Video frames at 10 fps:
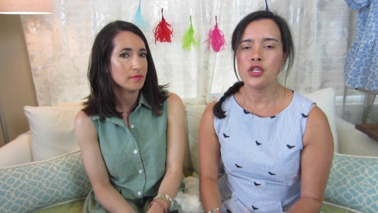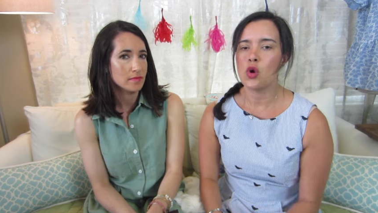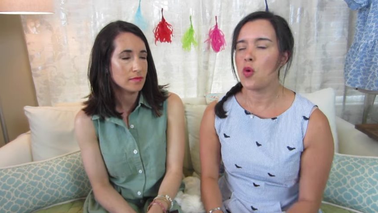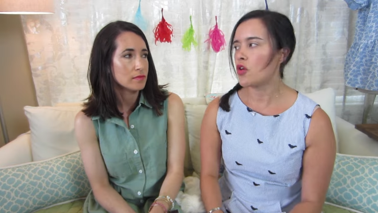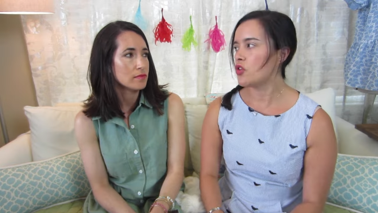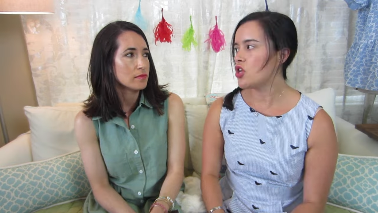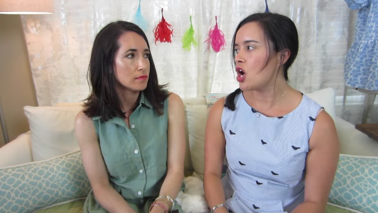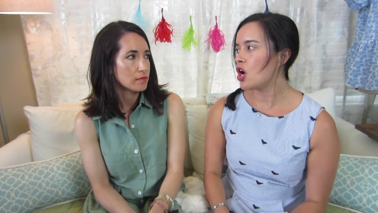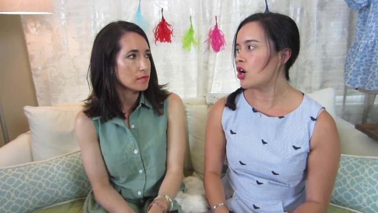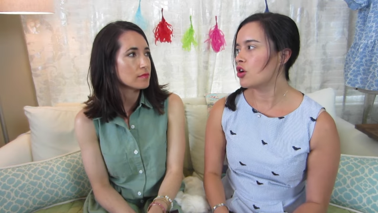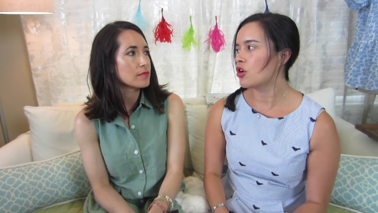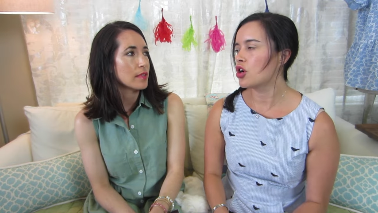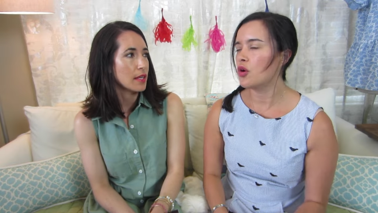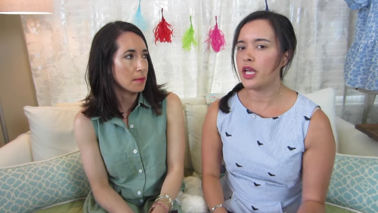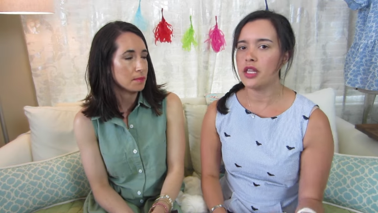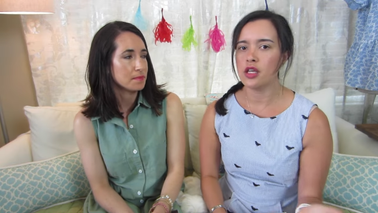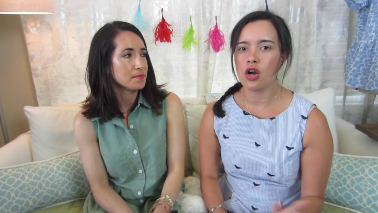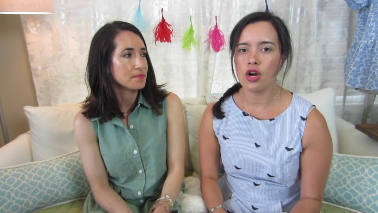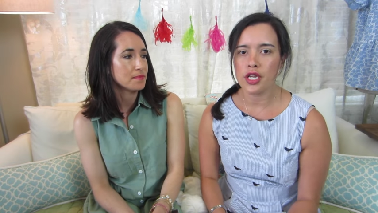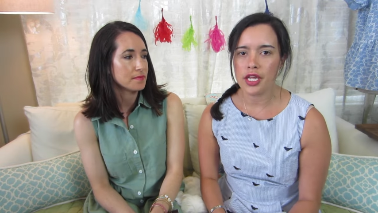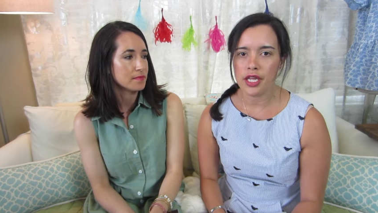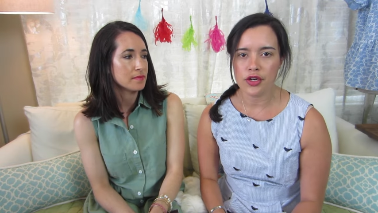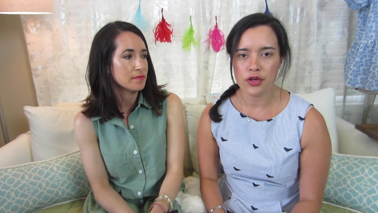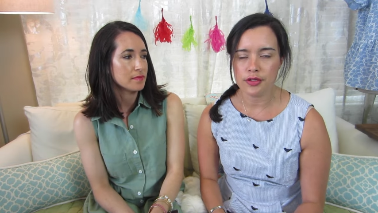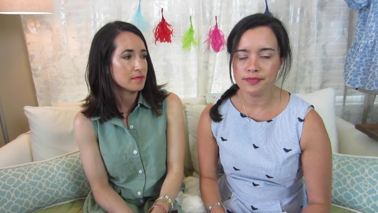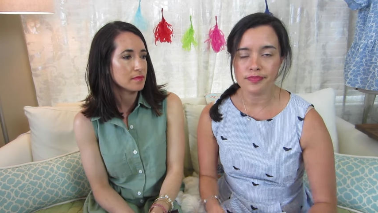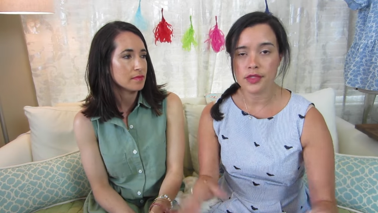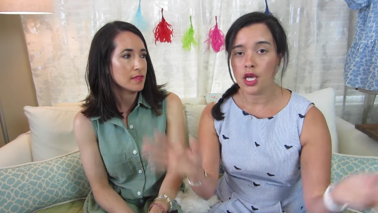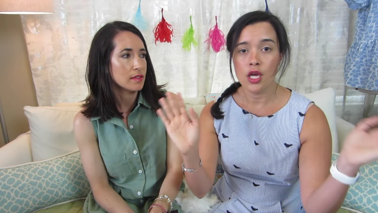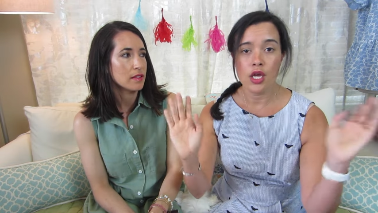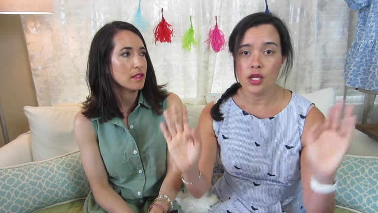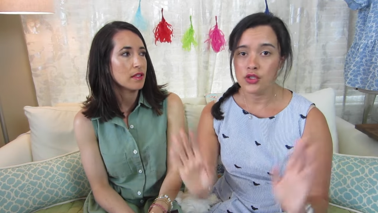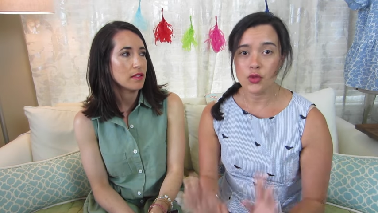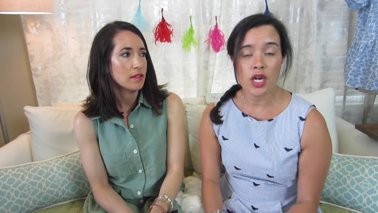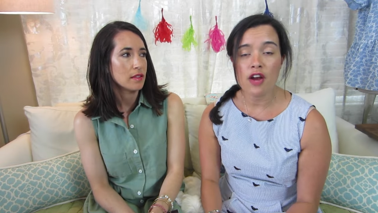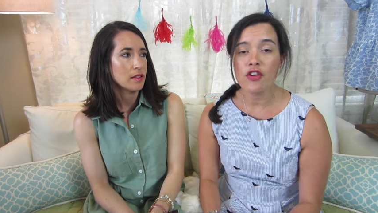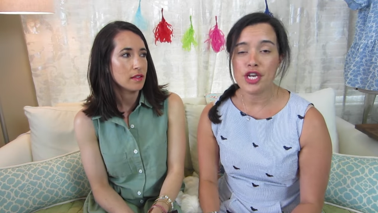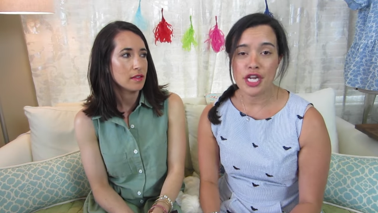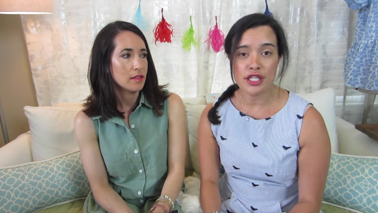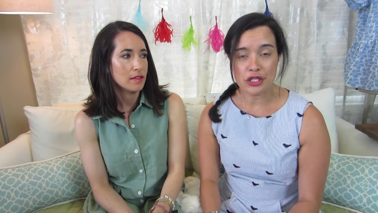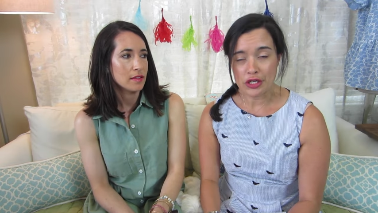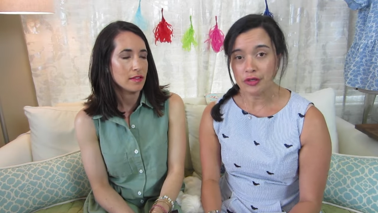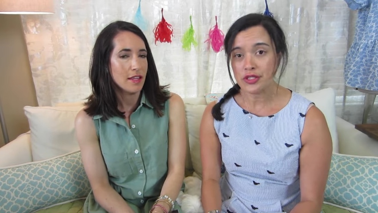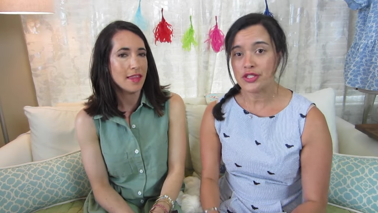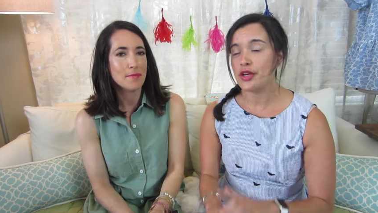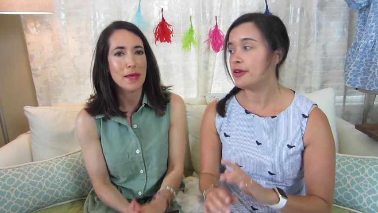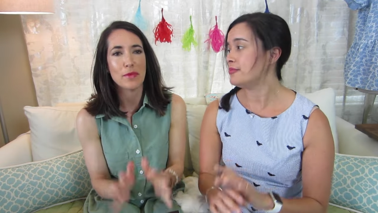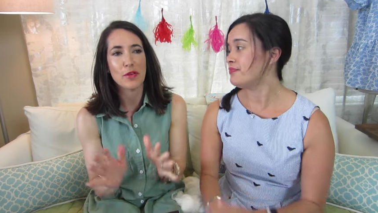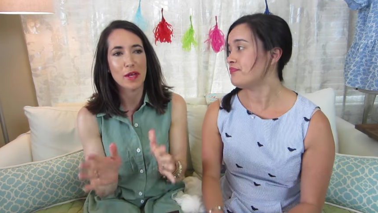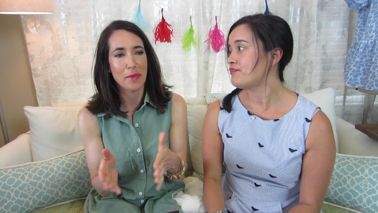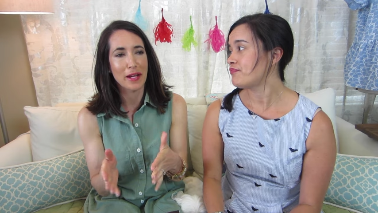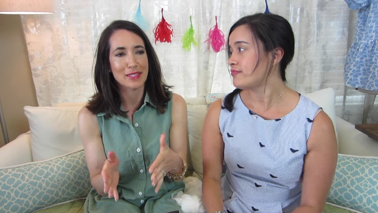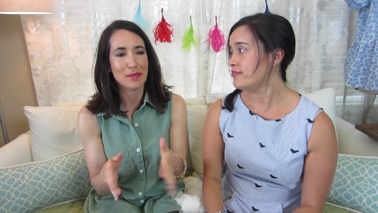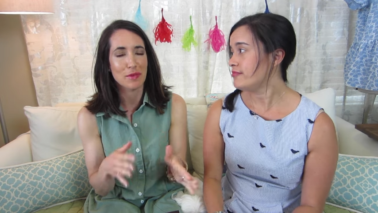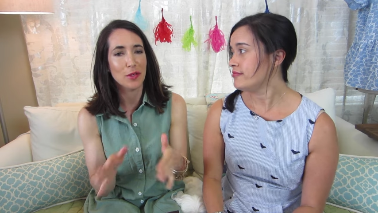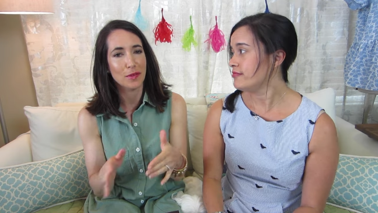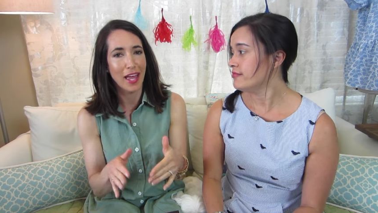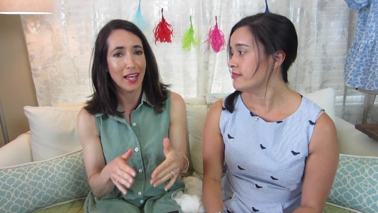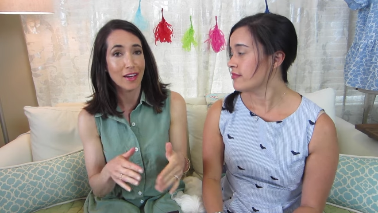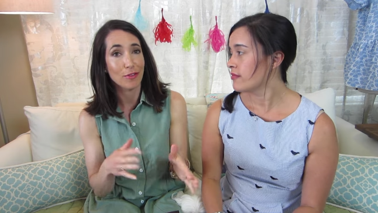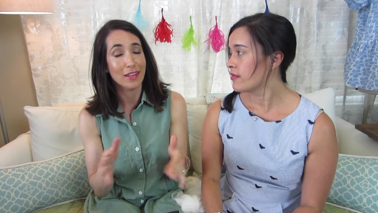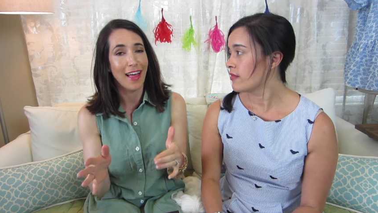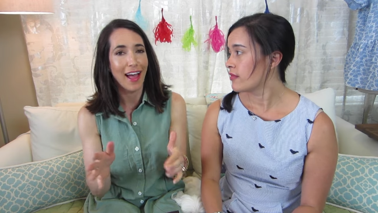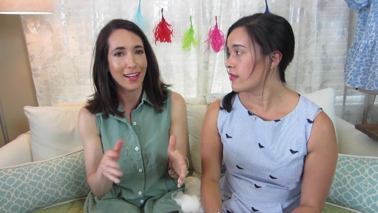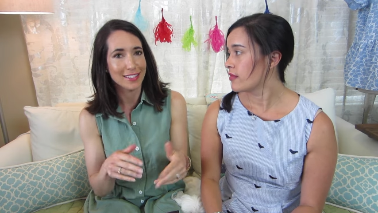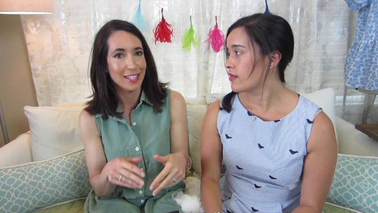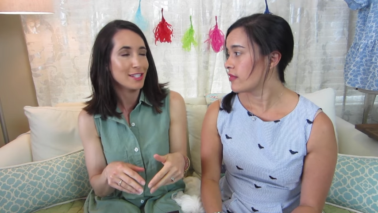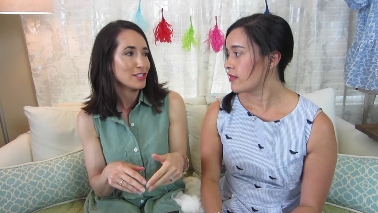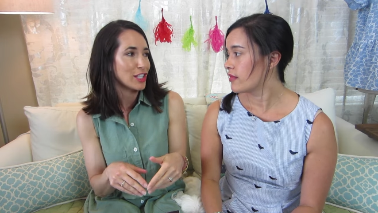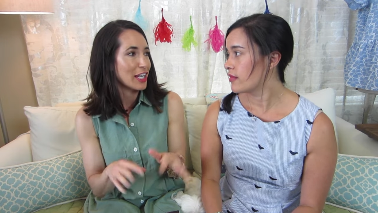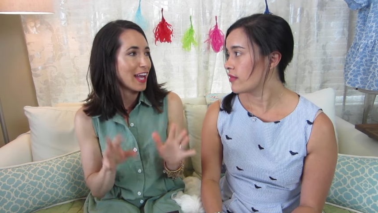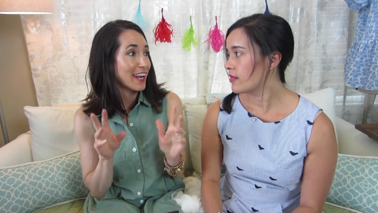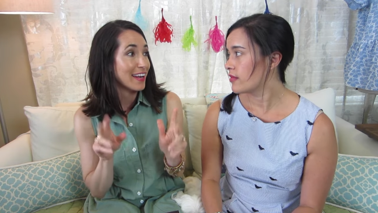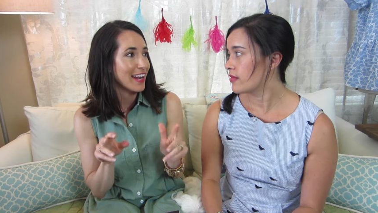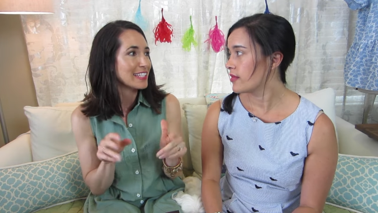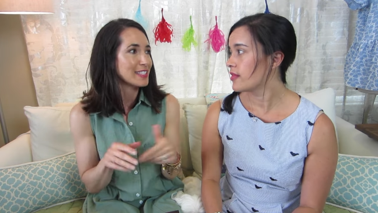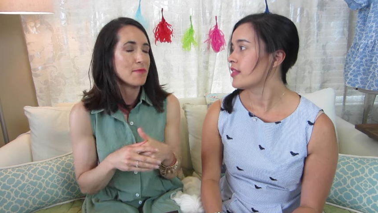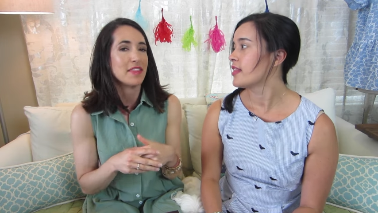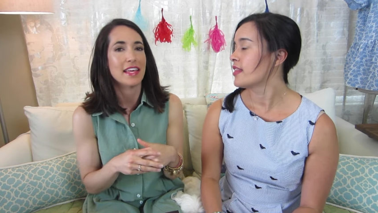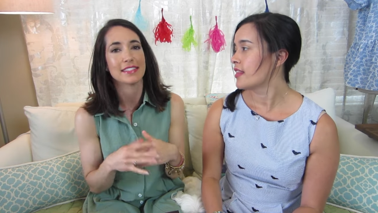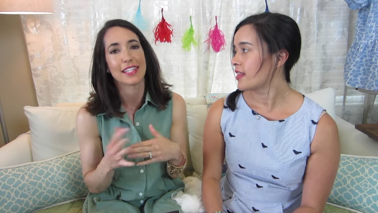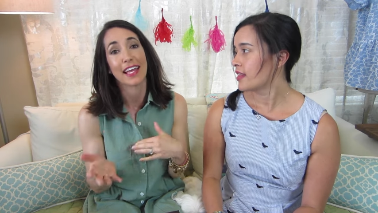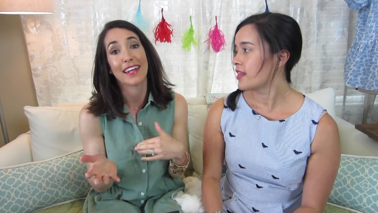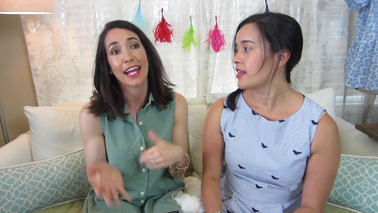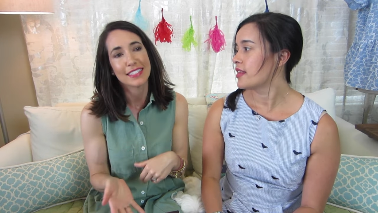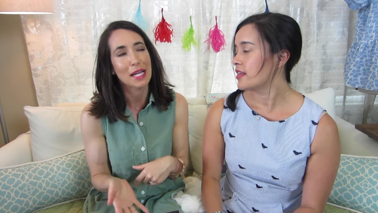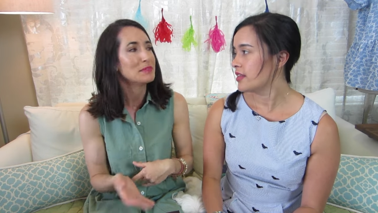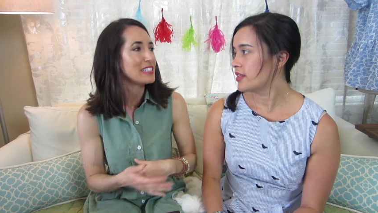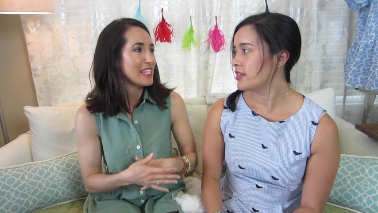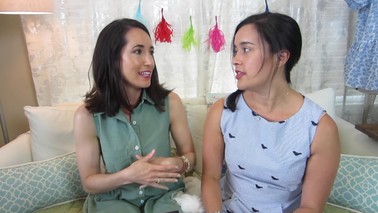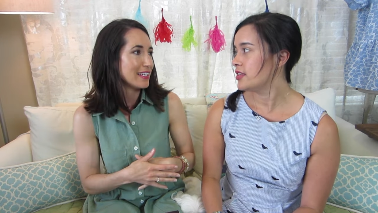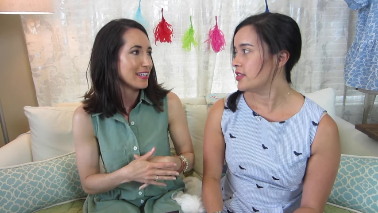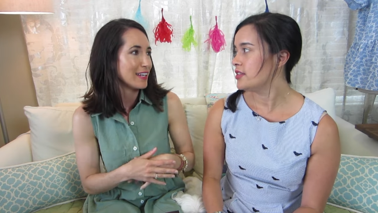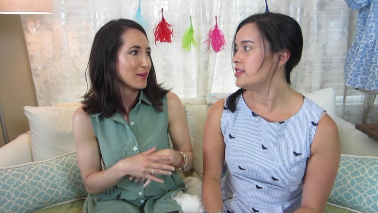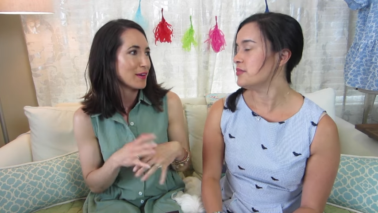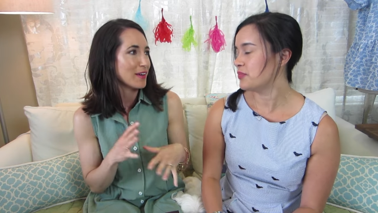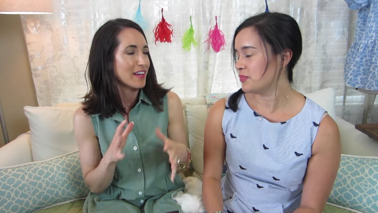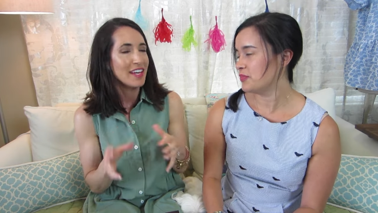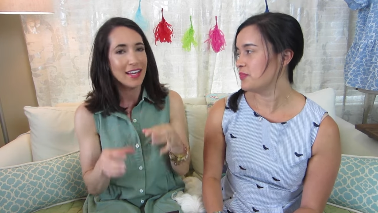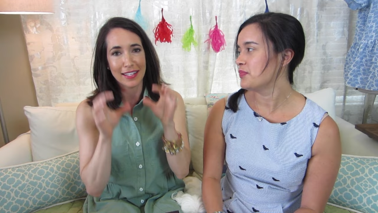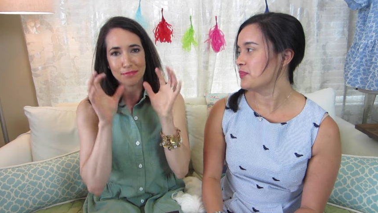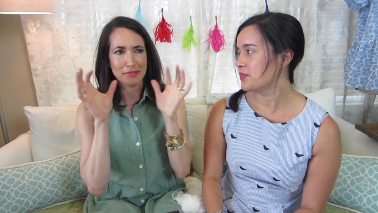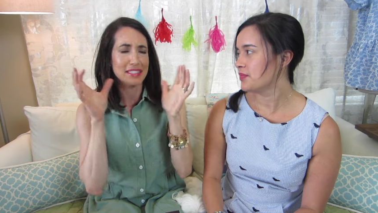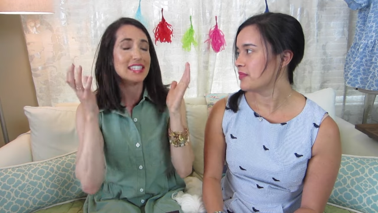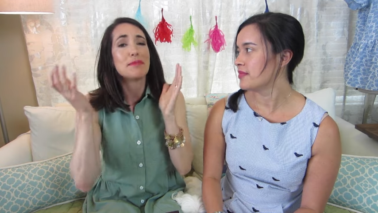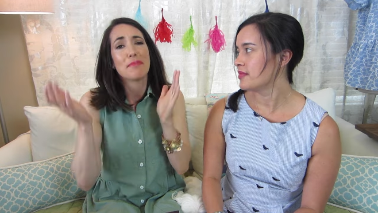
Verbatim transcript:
Speaker 1: to go walk the dog or go yep. get in the garden or do whatever you need to do. And so. then maybe you
Speaker 2: could pair some cute like relaxation kind of nighttime things, like a nighttime tea or mm-hmm.
Speaker 1: sleep